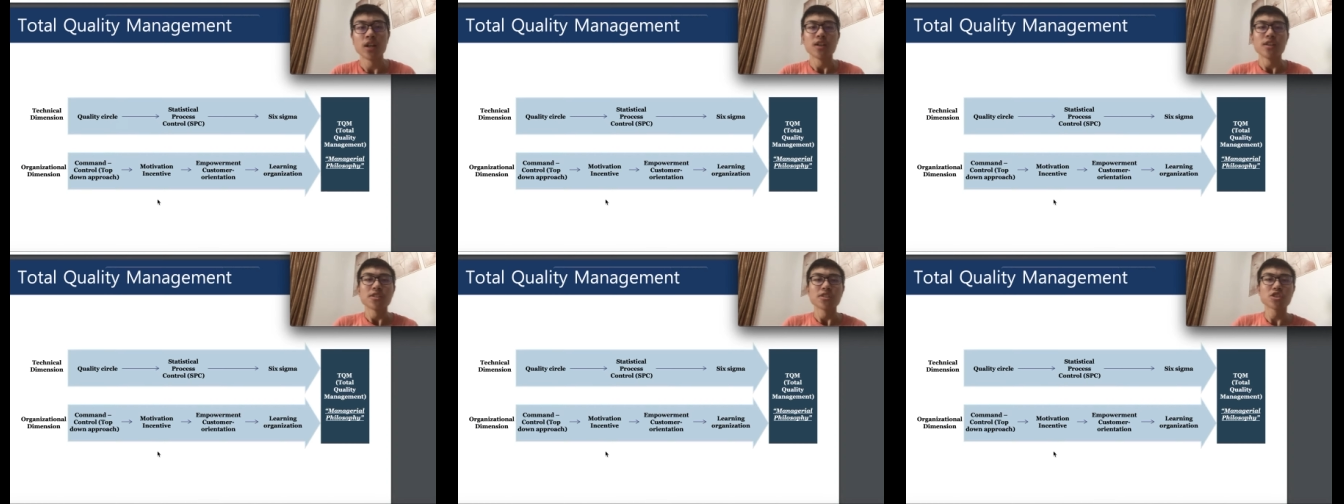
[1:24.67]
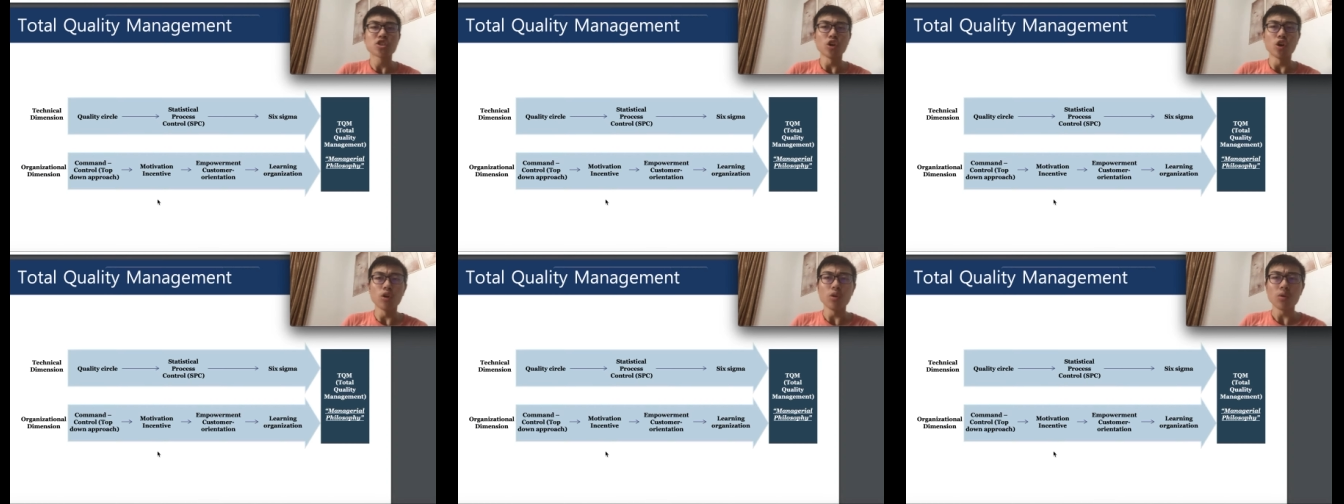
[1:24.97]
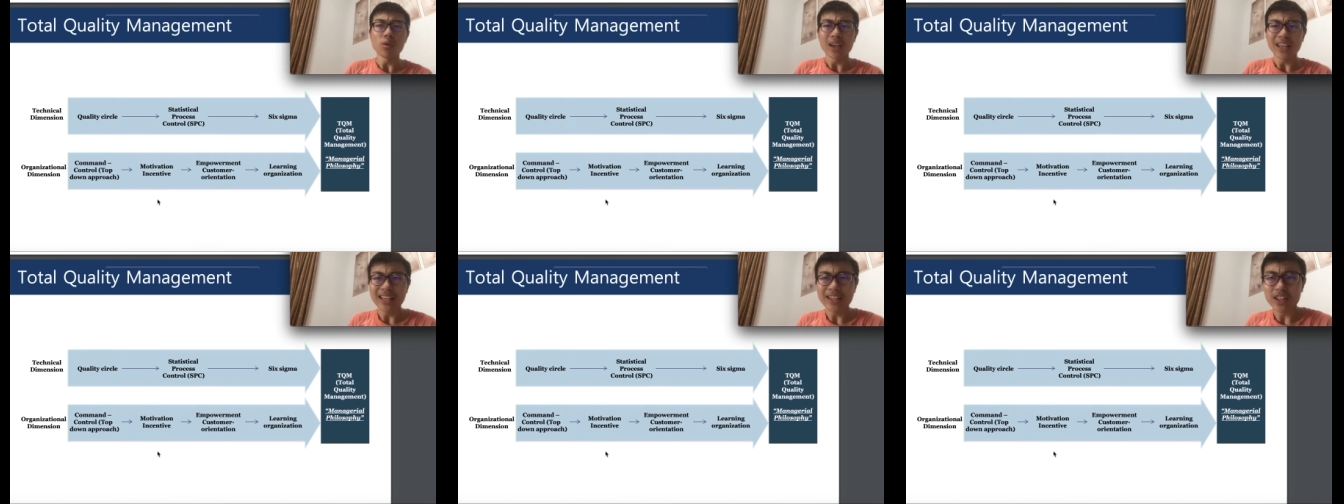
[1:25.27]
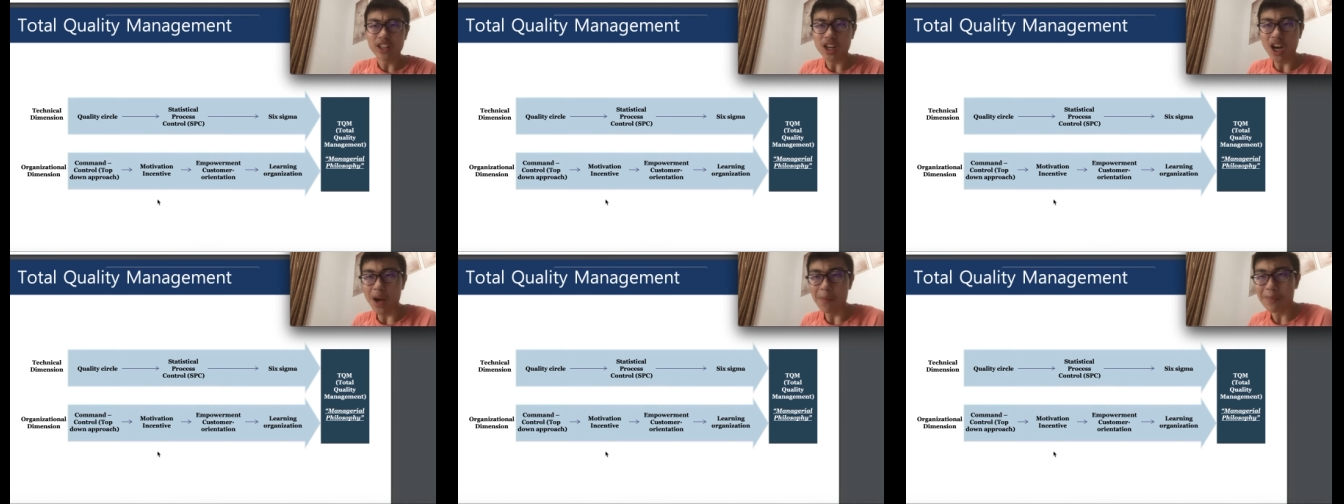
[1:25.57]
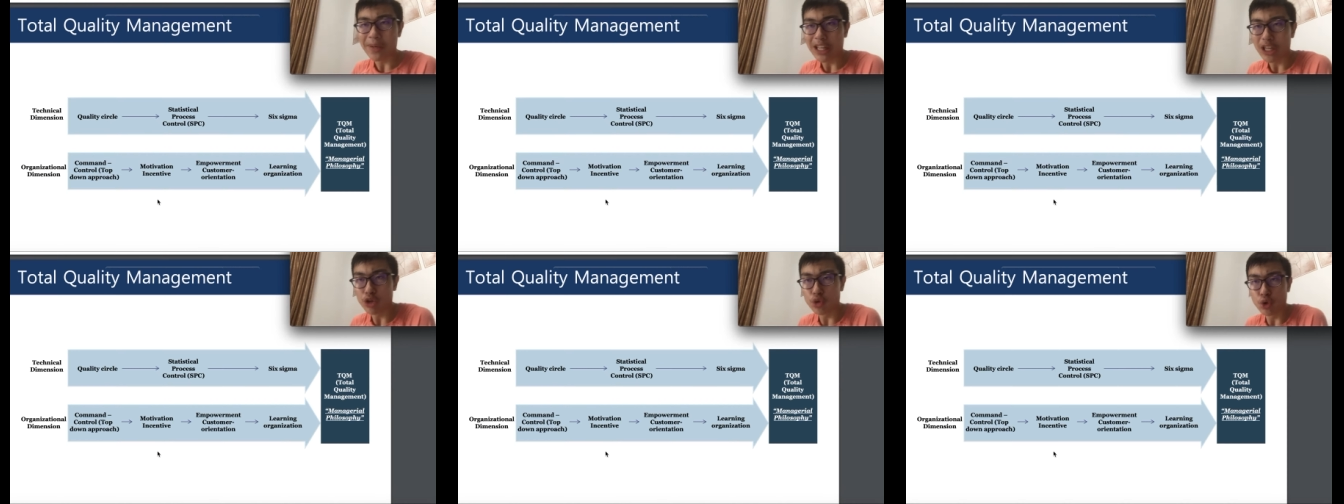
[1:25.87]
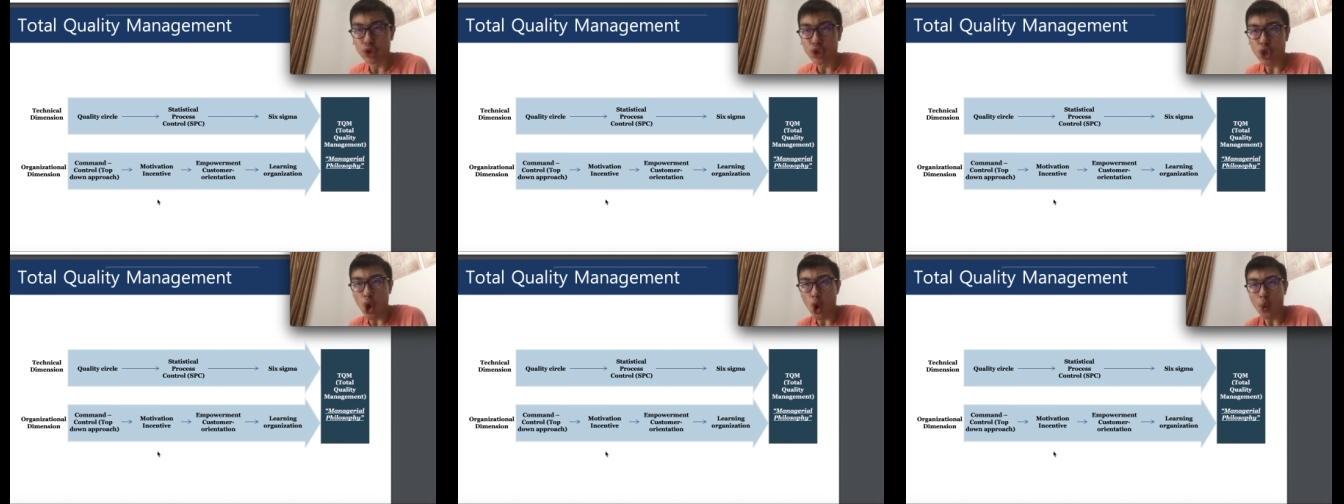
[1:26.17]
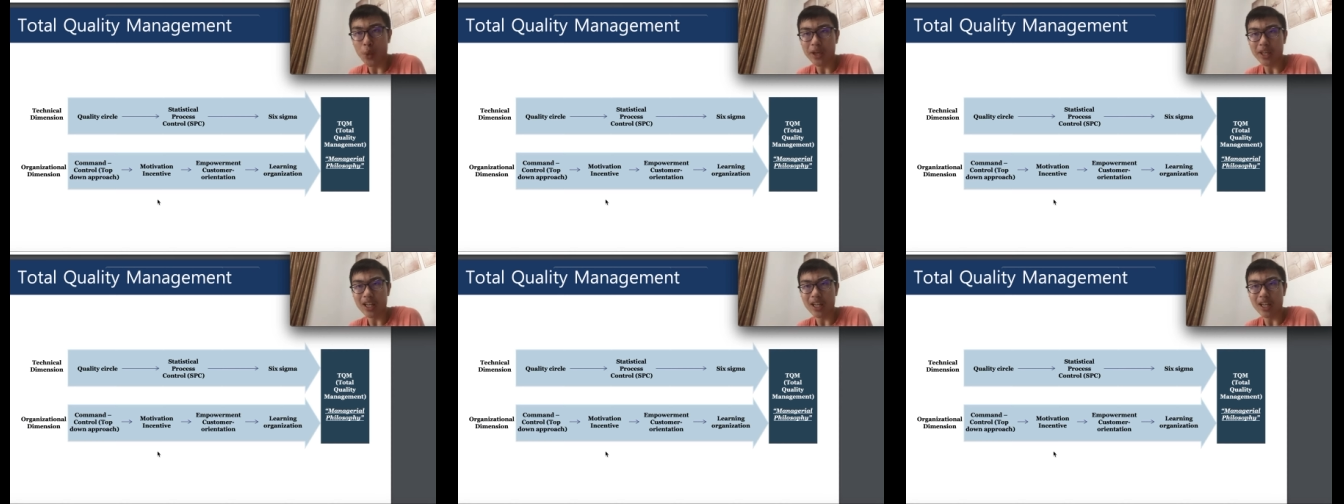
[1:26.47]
So in a company, you know,